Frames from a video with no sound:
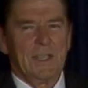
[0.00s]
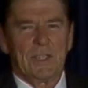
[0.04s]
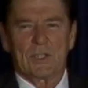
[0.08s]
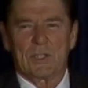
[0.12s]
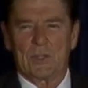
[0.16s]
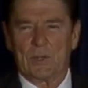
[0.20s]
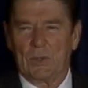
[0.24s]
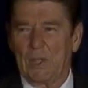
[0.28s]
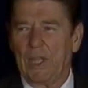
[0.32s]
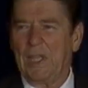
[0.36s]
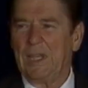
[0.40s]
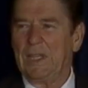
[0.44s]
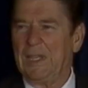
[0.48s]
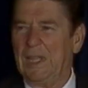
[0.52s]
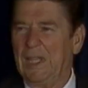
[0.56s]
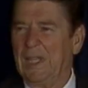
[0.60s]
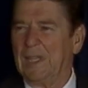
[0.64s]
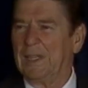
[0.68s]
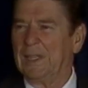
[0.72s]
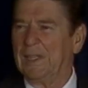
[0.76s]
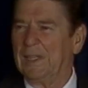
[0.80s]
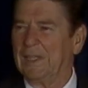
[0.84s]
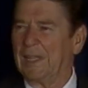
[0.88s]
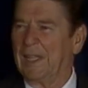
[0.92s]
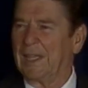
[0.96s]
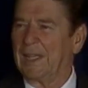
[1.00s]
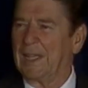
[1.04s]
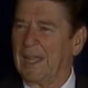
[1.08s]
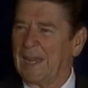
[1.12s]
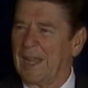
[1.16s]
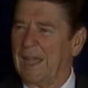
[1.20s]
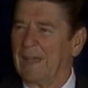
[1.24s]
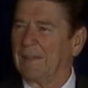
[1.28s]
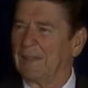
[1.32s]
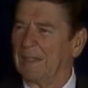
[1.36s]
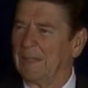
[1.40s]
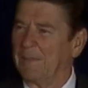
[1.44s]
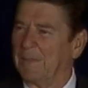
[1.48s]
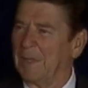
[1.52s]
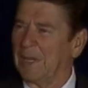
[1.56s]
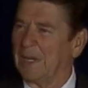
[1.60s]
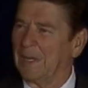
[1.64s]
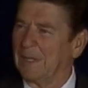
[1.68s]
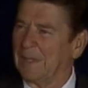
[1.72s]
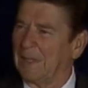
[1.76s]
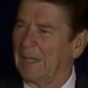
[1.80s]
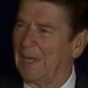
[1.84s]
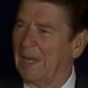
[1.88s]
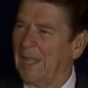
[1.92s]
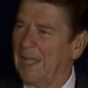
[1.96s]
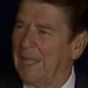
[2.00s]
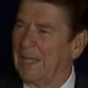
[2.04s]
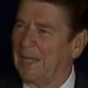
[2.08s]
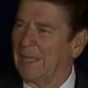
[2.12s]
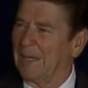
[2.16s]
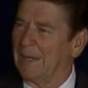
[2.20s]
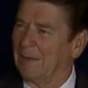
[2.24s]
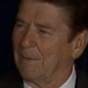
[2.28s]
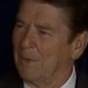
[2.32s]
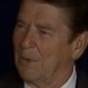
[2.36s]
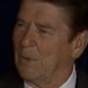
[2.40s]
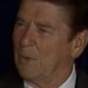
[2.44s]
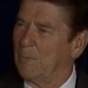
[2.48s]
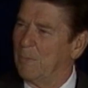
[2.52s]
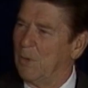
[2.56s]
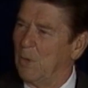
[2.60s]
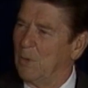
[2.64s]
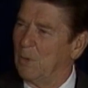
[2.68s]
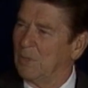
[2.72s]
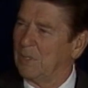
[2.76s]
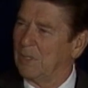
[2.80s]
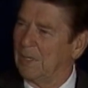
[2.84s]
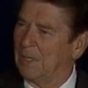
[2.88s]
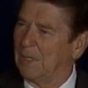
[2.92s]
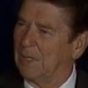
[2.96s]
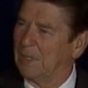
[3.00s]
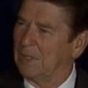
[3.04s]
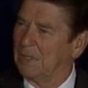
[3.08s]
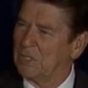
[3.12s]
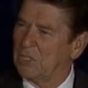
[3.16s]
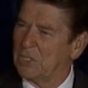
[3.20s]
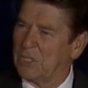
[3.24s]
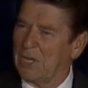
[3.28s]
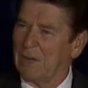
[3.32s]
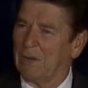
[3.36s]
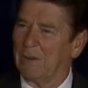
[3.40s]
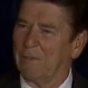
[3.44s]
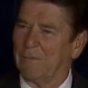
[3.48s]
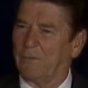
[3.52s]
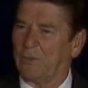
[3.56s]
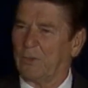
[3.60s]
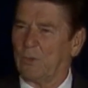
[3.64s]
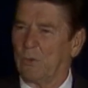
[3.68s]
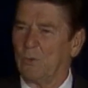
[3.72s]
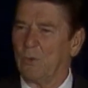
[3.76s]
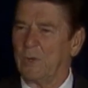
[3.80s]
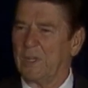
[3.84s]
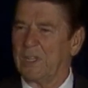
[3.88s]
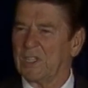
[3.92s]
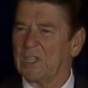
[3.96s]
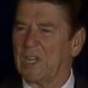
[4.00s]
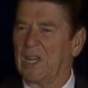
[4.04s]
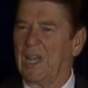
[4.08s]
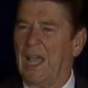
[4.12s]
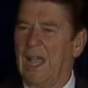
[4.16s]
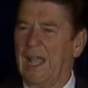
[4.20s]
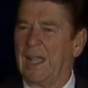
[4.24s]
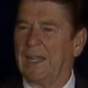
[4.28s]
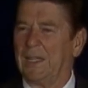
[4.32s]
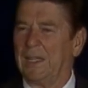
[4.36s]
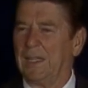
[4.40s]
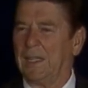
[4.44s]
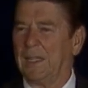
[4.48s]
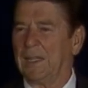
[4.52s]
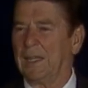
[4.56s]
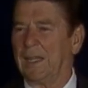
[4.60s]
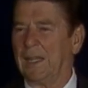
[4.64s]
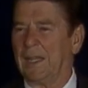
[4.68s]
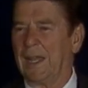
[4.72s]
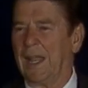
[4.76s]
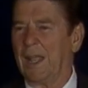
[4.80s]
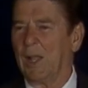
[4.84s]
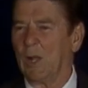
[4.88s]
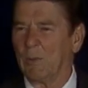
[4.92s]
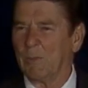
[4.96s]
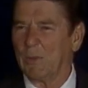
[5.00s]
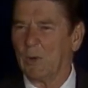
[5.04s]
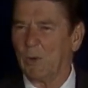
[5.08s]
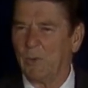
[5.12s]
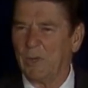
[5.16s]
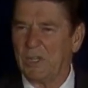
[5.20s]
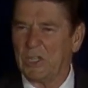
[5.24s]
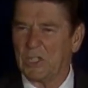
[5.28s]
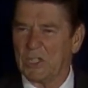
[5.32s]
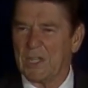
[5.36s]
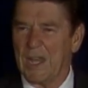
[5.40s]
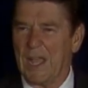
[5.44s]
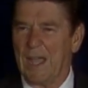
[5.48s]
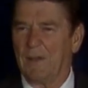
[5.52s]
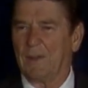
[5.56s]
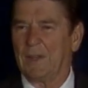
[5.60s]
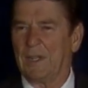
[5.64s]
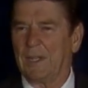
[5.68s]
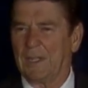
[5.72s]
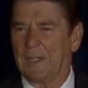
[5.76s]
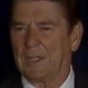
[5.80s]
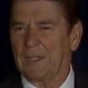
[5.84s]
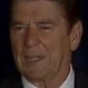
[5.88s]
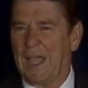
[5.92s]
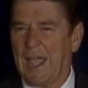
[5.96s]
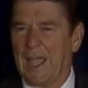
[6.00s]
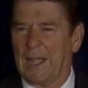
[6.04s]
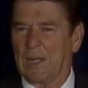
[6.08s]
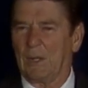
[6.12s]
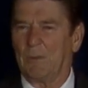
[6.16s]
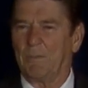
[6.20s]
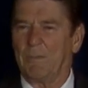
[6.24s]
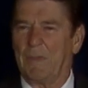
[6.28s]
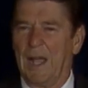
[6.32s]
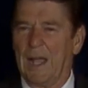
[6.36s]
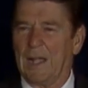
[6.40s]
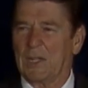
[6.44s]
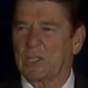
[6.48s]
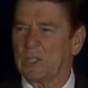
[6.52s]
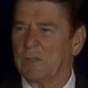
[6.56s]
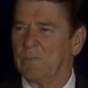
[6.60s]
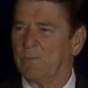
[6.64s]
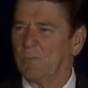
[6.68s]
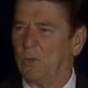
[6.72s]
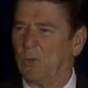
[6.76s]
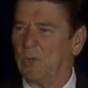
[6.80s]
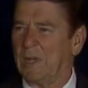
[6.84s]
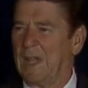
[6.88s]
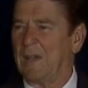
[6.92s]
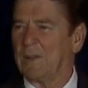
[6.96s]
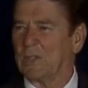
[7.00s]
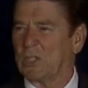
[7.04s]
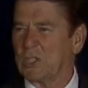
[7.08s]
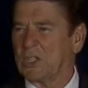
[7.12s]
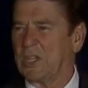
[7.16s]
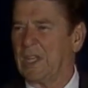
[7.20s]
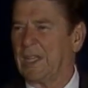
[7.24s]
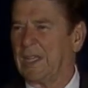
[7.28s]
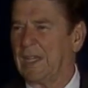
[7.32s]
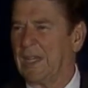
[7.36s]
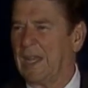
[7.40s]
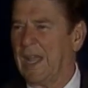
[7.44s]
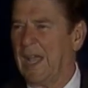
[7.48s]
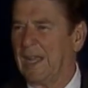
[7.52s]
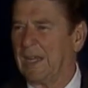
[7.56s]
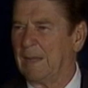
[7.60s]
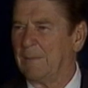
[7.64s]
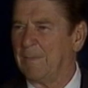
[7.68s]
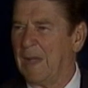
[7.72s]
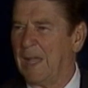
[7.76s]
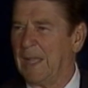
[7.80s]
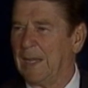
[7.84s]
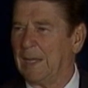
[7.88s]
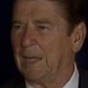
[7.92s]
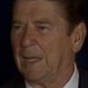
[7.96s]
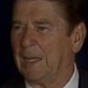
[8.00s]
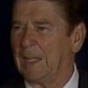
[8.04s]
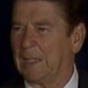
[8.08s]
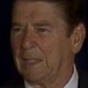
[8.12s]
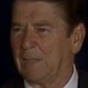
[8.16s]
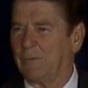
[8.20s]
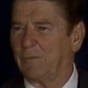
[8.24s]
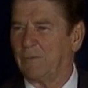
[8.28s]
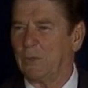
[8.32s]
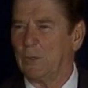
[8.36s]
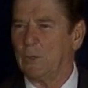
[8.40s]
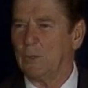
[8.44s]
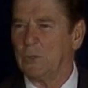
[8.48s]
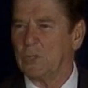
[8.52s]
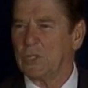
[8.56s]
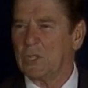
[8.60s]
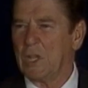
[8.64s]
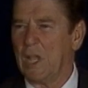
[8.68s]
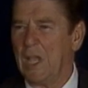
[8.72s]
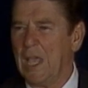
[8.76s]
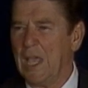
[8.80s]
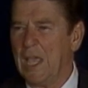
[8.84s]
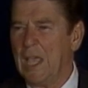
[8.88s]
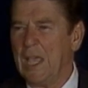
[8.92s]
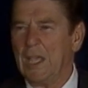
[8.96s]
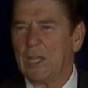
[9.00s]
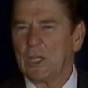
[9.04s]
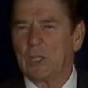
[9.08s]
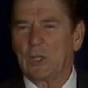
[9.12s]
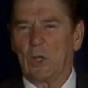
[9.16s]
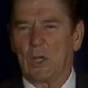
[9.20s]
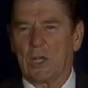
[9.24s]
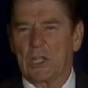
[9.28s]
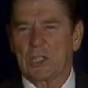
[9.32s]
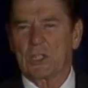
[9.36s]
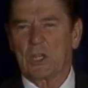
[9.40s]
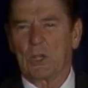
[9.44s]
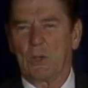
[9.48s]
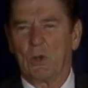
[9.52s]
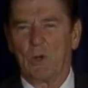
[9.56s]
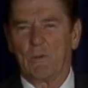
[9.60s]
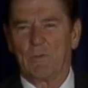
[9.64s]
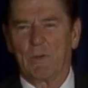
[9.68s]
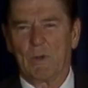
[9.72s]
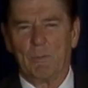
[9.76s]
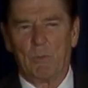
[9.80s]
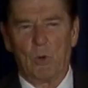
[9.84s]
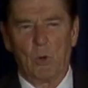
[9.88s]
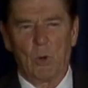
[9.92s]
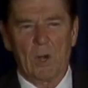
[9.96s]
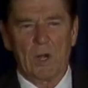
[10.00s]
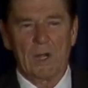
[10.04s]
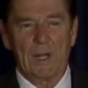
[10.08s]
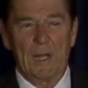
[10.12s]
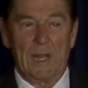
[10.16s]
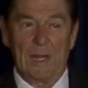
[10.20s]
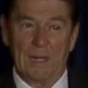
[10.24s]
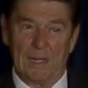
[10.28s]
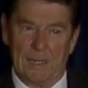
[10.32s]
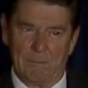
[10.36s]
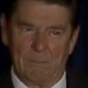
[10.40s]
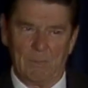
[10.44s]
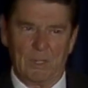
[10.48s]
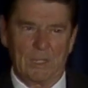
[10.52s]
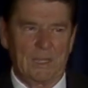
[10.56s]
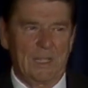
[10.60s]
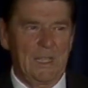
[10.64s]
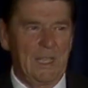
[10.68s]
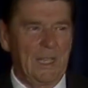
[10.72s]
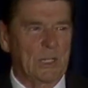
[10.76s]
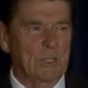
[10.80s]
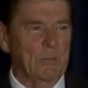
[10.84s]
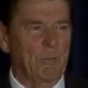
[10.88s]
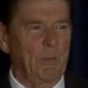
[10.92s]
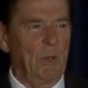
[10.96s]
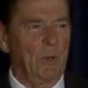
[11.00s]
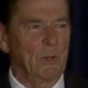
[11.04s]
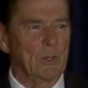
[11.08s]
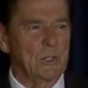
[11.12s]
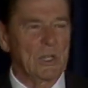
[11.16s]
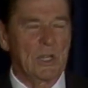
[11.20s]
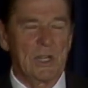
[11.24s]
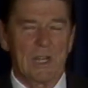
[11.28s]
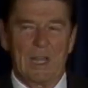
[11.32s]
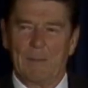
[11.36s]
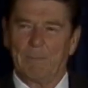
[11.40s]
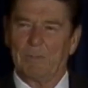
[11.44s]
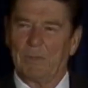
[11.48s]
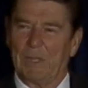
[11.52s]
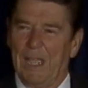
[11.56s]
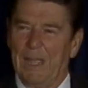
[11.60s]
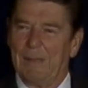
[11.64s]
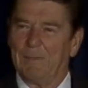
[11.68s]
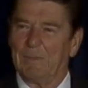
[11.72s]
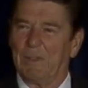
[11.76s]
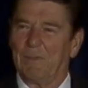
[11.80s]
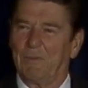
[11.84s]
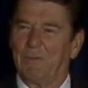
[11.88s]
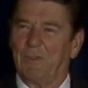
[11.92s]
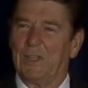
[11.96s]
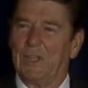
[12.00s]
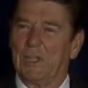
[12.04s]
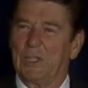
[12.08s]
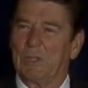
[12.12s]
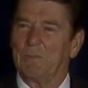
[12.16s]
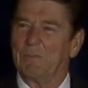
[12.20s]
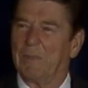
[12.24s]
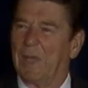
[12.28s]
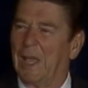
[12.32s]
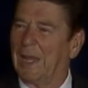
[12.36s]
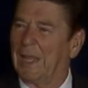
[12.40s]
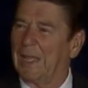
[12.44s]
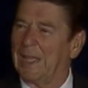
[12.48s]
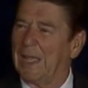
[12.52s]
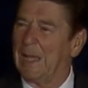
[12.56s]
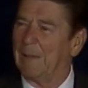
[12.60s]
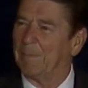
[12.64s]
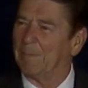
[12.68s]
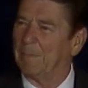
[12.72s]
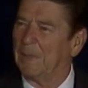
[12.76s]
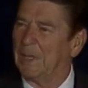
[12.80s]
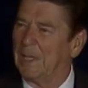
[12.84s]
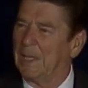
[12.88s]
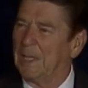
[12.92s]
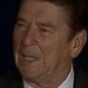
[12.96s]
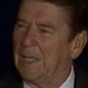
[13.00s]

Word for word: So they did. And they got out in the middle of the lake in a rowboat, and the sheriff threw his line in, and Elmer reached down in the tackle box and pulled out a stick of dynamite, lit the fuse, tossed it overboard, and with the explosion, up came the fish, belly up.